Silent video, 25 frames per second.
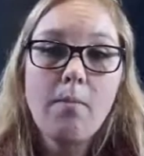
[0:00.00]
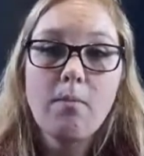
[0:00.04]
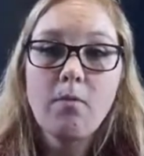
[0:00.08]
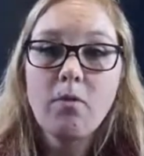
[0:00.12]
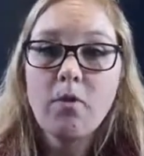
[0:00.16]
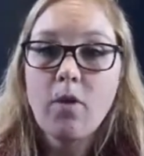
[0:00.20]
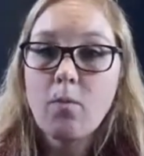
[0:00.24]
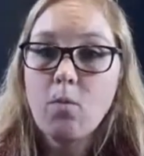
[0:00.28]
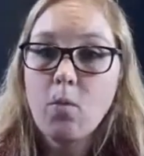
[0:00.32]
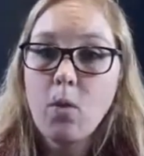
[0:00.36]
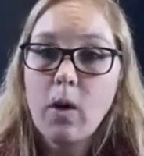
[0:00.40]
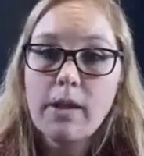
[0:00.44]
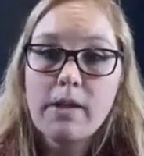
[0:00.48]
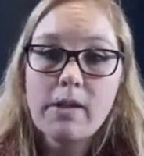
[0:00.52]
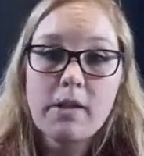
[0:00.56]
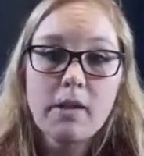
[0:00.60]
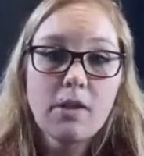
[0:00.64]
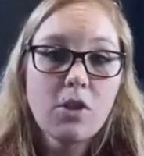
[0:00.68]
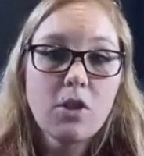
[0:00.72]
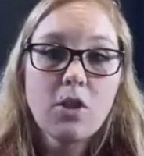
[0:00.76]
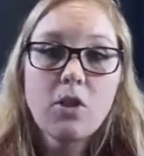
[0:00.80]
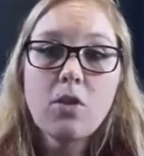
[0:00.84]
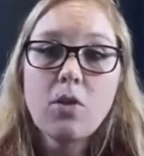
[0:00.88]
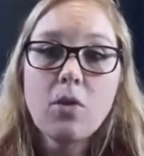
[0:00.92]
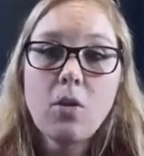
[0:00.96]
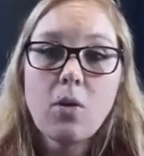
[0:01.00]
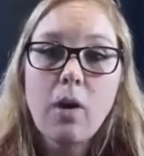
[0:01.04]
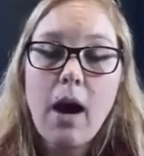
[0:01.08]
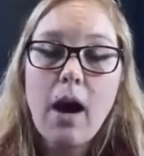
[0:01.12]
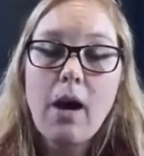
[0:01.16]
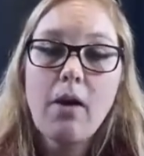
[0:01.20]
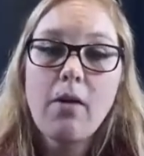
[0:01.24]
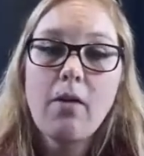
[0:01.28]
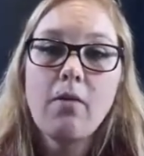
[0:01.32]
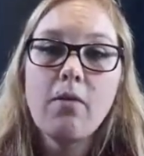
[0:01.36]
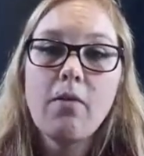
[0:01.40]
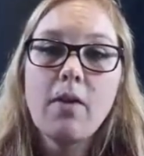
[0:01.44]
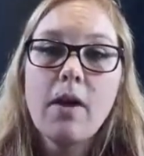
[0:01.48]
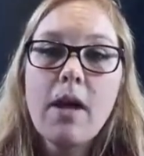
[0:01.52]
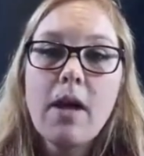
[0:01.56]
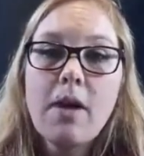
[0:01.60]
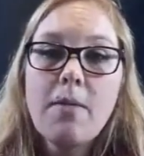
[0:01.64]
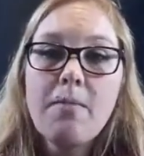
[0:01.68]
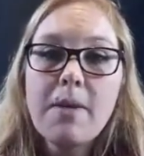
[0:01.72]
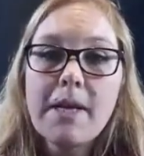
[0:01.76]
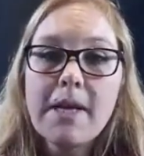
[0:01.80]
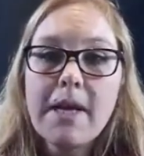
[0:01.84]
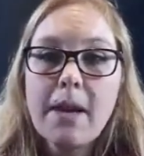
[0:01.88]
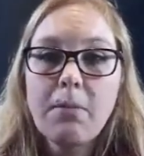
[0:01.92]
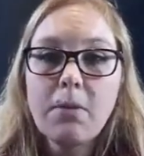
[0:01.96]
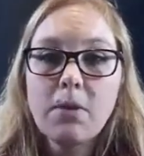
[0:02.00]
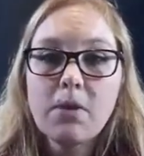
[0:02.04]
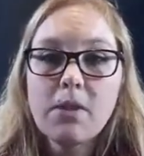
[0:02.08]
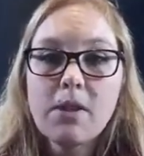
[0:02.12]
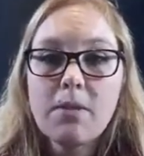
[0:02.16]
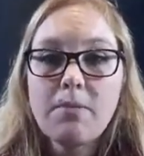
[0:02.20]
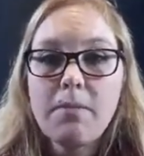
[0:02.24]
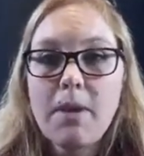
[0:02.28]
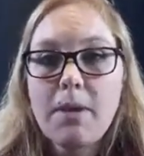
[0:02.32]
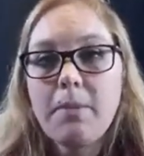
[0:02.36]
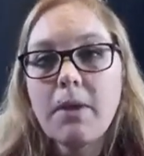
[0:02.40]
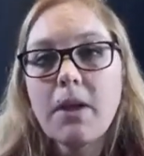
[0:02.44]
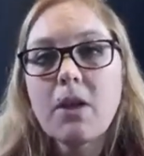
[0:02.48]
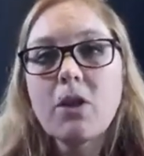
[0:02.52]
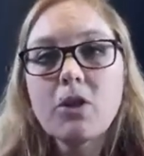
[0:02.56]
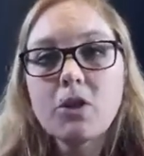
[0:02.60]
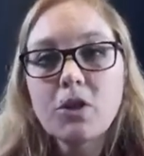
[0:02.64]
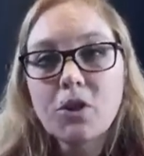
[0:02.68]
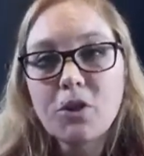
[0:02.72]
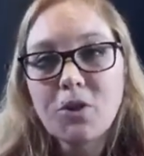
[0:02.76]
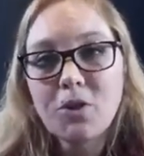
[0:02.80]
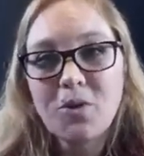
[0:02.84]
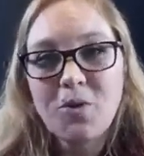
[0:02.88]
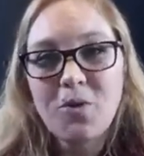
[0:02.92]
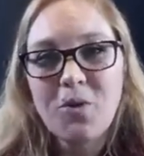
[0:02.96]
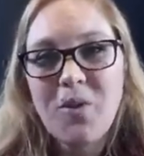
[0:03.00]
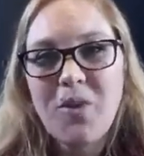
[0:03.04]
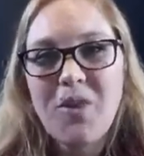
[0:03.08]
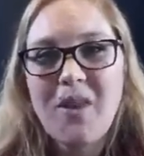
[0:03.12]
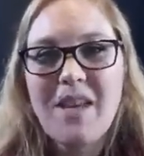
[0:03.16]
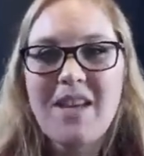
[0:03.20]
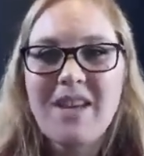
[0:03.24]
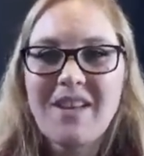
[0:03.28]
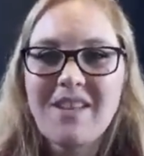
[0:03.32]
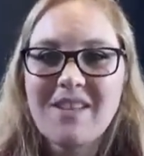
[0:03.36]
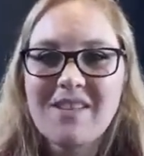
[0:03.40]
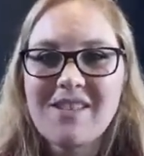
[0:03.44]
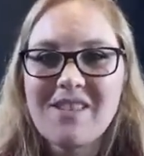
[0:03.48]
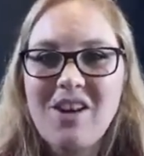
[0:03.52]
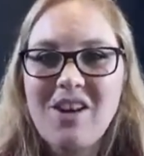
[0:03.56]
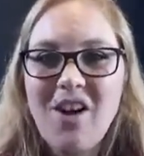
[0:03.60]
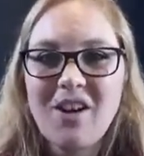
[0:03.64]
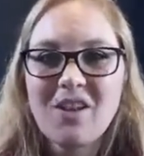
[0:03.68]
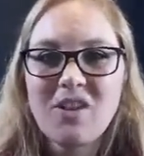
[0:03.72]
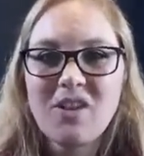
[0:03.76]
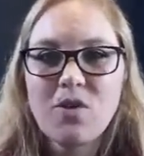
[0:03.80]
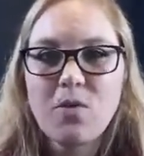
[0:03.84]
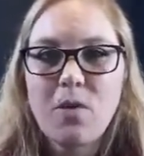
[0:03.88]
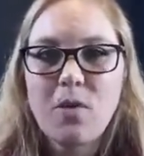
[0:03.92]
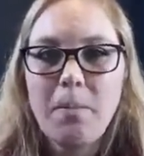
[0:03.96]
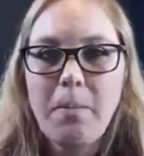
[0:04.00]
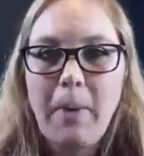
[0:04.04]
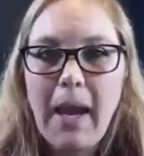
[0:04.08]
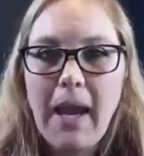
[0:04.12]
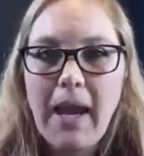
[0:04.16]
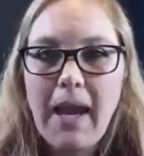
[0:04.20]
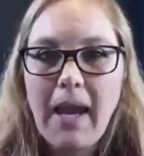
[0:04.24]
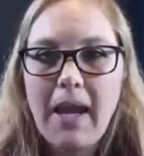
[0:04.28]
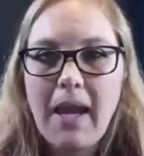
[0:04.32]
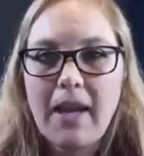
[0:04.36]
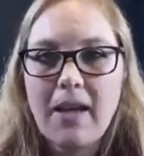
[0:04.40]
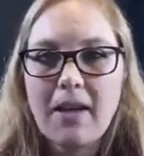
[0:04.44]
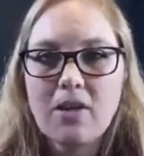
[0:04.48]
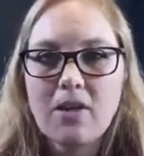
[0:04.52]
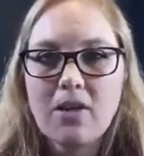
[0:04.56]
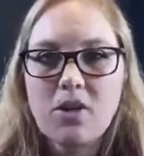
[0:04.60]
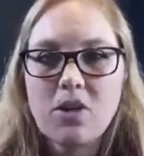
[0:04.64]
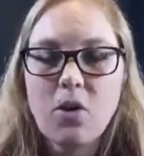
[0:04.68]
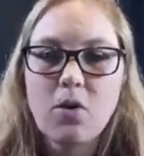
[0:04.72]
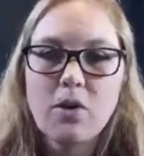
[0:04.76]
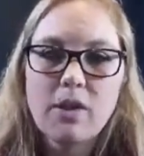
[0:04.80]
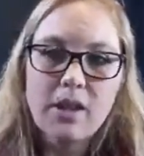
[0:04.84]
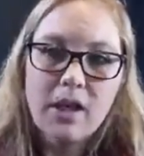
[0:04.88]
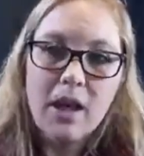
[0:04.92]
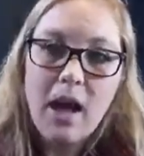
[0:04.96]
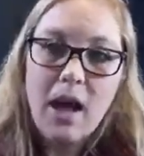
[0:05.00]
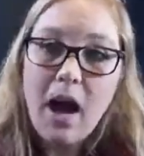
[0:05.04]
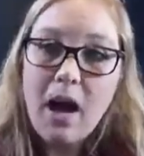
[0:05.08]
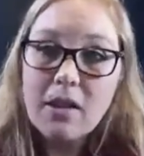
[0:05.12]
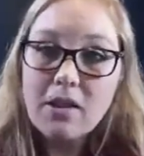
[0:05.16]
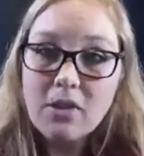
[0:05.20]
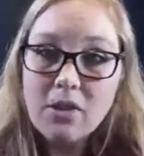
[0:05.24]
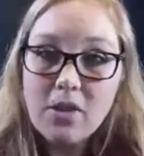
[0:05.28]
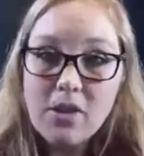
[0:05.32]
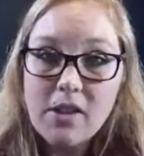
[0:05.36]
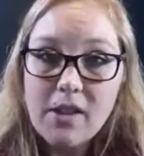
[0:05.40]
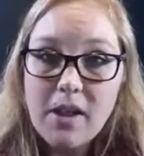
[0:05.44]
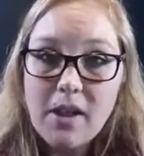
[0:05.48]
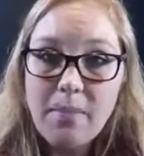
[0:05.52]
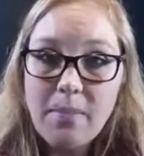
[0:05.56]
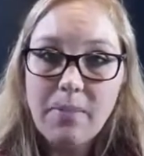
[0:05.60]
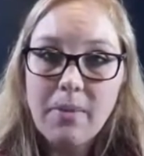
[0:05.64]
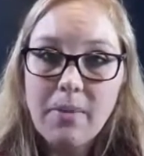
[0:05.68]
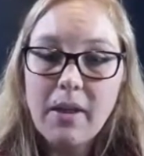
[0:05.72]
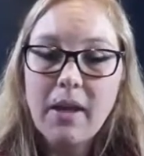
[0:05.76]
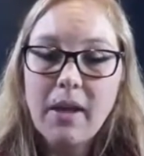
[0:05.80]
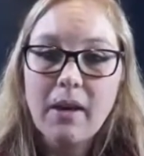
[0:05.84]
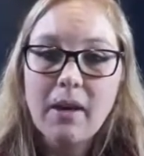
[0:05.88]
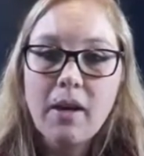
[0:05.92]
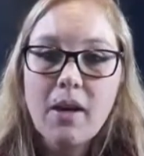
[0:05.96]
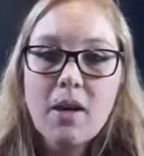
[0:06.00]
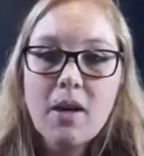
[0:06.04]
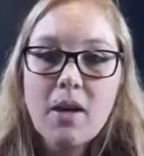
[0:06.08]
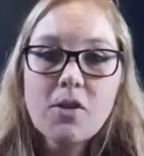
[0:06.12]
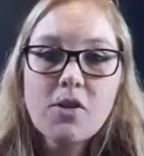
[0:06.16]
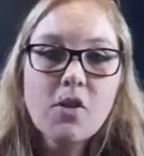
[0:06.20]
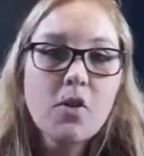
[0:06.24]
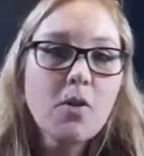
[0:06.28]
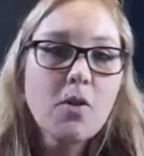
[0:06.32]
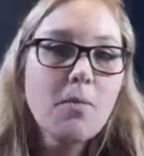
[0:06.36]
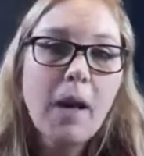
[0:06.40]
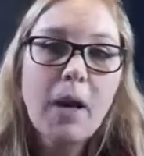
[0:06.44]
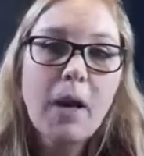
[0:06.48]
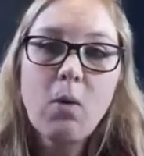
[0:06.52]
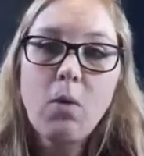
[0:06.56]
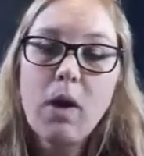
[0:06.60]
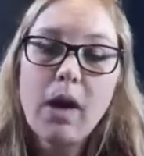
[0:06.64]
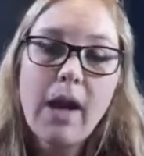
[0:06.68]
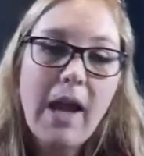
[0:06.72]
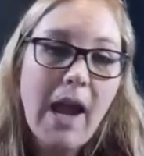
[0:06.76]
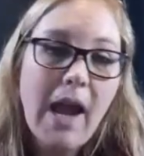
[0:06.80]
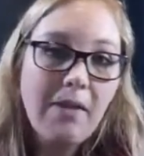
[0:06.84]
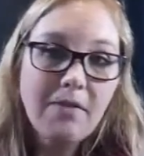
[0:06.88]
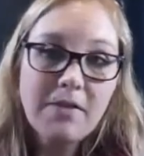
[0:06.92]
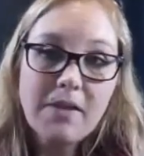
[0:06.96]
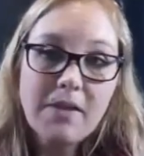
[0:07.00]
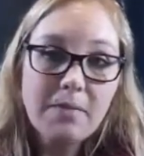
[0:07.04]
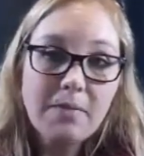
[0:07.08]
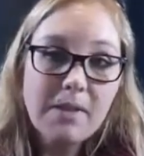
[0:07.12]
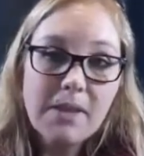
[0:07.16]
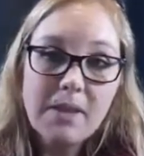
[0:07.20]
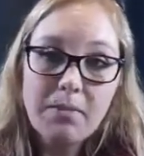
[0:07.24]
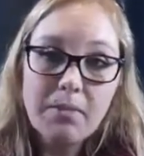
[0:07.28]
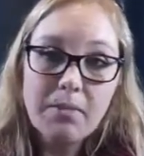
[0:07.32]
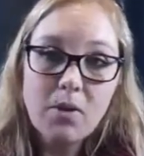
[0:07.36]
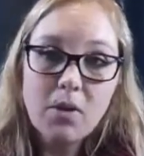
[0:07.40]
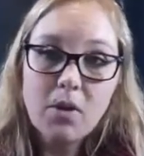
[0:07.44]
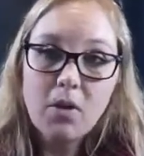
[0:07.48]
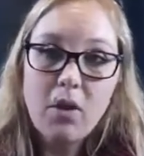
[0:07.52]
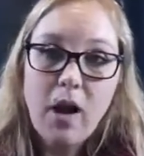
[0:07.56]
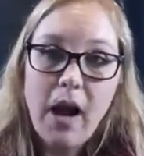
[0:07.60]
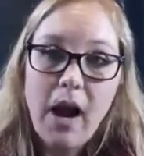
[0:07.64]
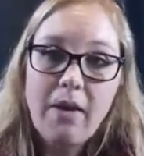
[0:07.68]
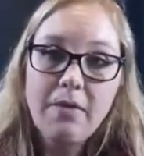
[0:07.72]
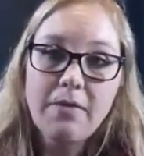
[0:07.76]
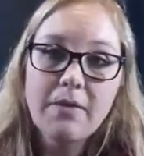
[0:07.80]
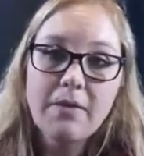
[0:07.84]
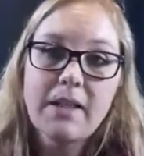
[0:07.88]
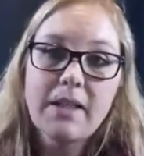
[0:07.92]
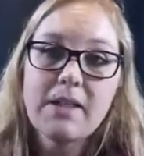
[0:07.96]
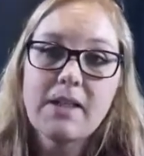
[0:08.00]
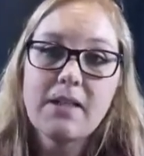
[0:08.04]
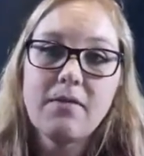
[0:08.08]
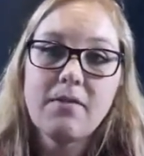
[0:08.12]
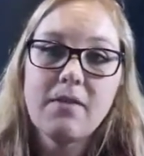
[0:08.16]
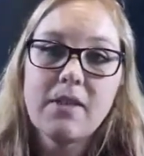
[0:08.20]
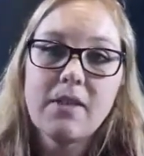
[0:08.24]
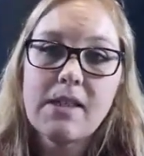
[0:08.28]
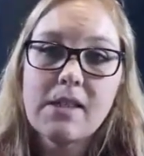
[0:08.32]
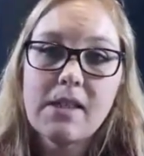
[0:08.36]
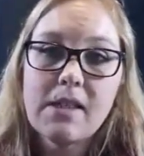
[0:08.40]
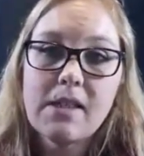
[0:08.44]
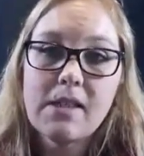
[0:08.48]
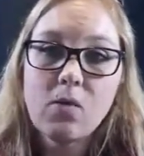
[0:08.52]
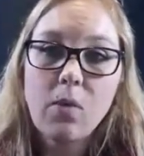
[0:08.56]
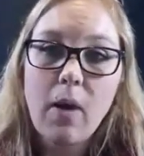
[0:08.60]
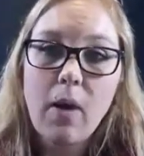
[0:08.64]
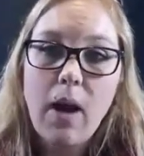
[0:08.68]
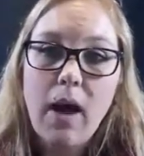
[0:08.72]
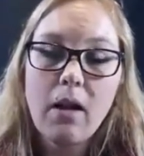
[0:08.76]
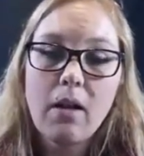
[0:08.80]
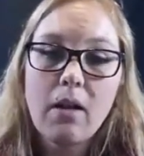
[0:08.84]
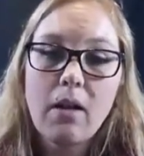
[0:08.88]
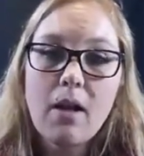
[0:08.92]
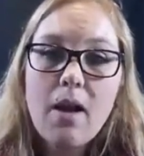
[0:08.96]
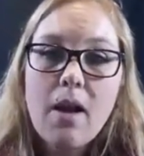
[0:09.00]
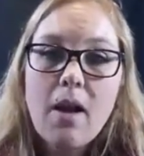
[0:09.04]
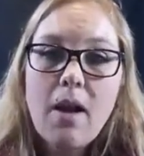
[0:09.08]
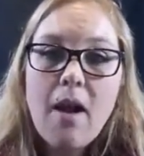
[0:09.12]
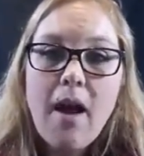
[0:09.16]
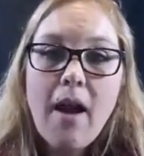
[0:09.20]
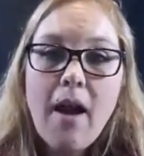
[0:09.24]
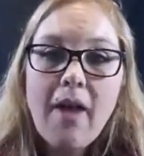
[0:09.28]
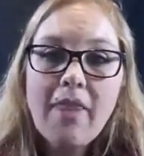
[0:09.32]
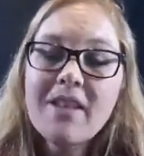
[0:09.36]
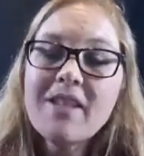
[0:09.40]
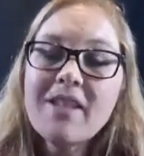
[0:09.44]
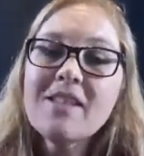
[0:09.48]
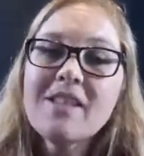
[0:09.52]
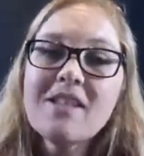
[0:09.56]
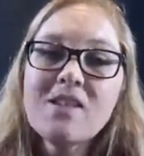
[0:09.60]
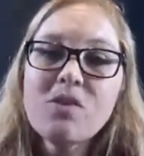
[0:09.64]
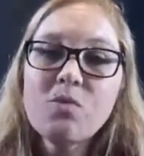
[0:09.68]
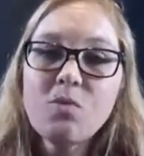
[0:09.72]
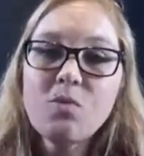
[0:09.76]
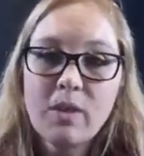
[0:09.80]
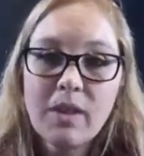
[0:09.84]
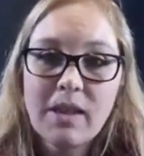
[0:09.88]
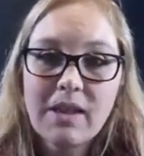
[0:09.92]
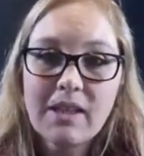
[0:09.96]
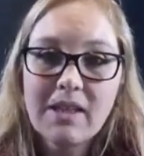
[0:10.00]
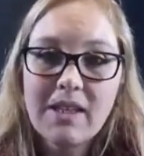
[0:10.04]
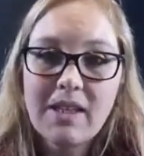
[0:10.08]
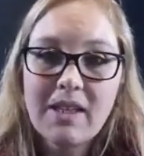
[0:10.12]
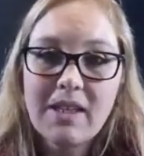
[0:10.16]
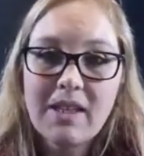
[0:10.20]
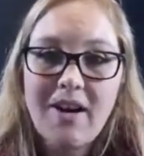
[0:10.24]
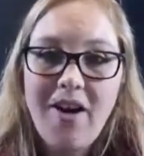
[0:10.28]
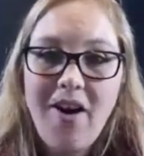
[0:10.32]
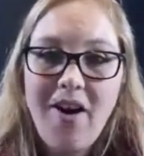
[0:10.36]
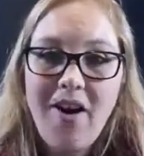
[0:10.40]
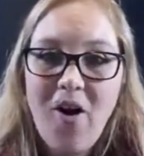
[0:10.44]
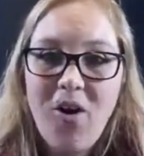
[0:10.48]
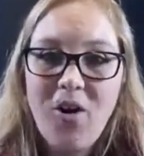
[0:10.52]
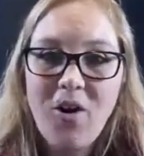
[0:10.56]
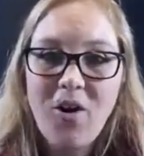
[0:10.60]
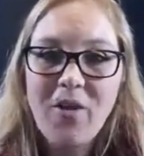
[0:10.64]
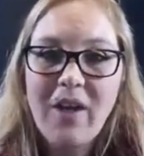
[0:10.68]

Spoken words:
from 1 to 2, of being able to maybe glue things onto a page or to color something. So you might want to have some simple craft activities as well. This is really all